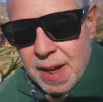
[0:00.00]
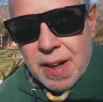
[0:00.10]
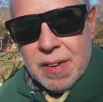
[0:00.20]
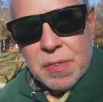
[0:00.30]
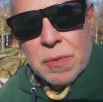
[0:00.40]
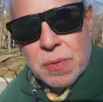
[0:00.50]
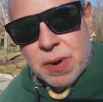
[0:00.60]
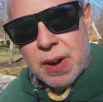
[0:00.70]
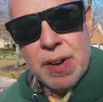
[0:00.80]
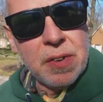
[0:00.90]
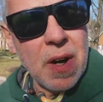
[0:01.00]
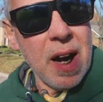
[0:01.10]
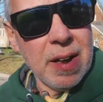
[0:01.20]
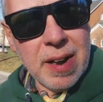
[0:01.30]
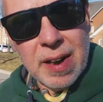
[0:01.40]
and he's really
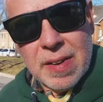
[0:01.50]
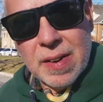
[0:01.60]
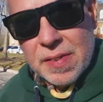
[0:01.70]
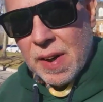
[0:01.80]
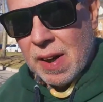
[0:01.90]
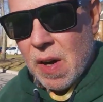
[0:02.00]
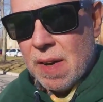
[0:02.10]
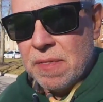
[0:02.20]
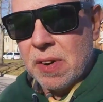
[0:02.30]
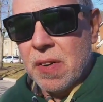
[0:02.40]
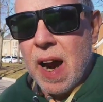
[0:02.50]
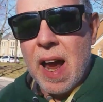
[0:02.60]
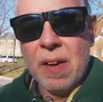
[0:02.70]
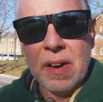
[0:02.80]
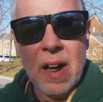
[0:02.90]
trying to get this thing off the
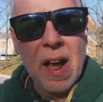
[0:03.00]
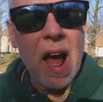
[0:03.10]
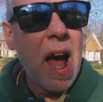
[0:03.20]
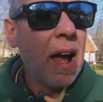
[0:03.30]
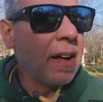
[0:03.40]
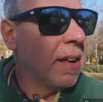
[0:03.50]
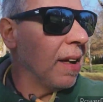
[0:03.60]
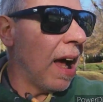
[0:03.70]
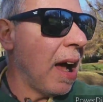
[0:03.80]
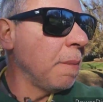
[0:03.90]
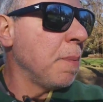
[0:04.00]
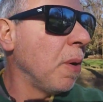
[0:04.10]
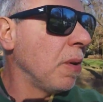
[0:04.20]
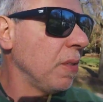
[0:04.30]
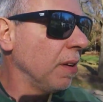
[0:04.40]
ground. I I
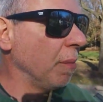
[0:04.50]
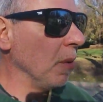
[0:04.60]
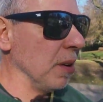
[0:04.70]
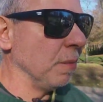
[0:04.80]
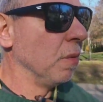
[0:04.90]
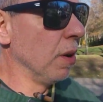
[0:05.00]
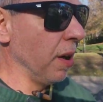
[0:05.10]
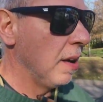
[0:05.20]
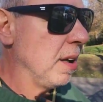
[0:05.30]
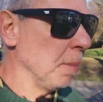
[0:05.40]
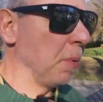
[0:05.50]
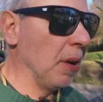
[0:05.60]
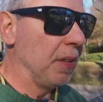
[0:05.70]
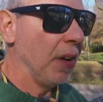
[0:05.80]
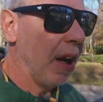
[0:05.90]
personally would really
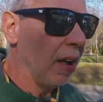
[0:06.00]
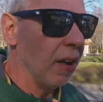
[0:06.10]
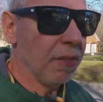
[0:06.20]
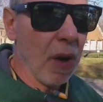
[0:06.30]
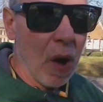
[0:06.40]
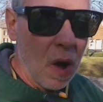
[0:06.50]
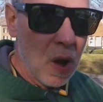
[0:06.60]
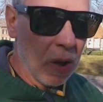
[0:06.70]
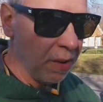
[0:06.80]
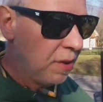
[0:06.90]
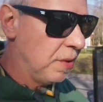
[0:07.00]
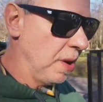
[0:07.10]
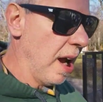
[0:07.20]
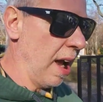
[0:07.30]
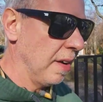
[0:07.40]
appreciate if all of you
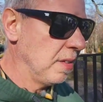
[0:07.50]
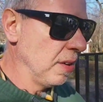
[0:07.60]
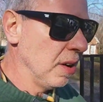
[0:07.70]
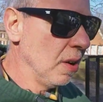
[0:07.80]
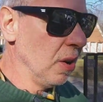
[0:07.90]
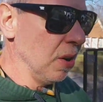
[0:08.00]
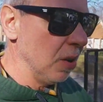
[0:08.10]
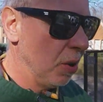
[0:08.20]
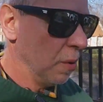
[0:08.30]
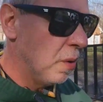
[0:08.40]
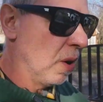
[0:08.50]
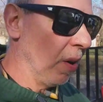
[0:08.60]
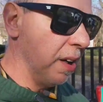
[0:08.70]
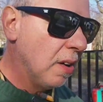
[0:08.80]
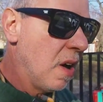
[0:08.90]
guys who are
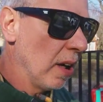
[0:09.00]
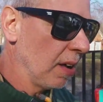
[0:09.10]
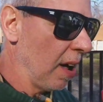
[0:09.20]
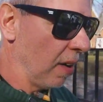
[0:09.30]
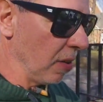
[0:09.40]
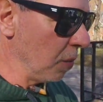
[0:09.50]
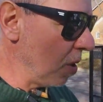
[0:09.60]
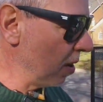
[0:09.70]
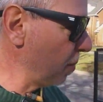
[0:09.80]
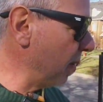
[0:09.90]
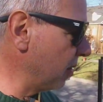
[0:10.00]
in lawn care that watch